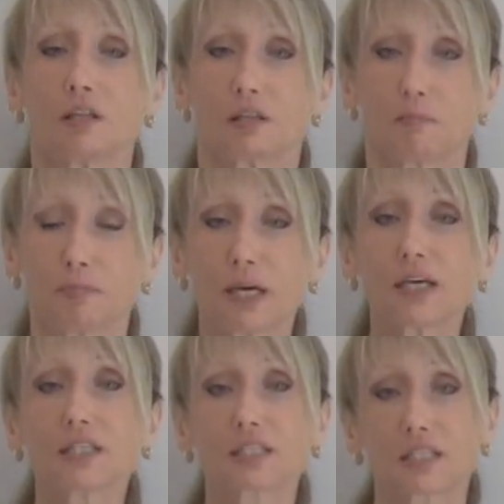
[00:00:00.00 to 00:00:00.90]
The
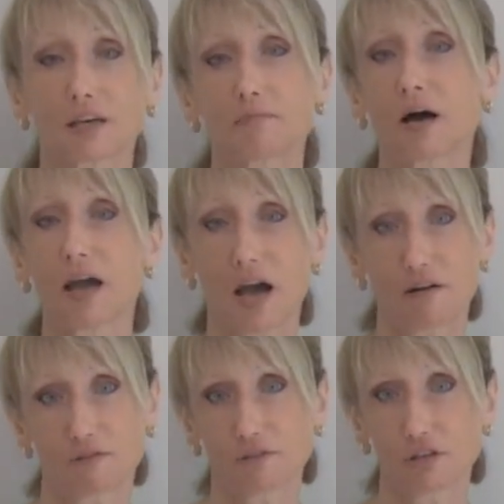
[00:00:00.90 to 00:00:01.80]
biggest tip I
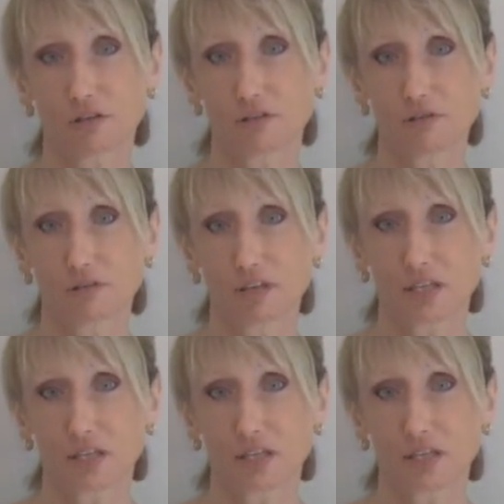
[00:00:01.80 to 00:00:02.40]
have for you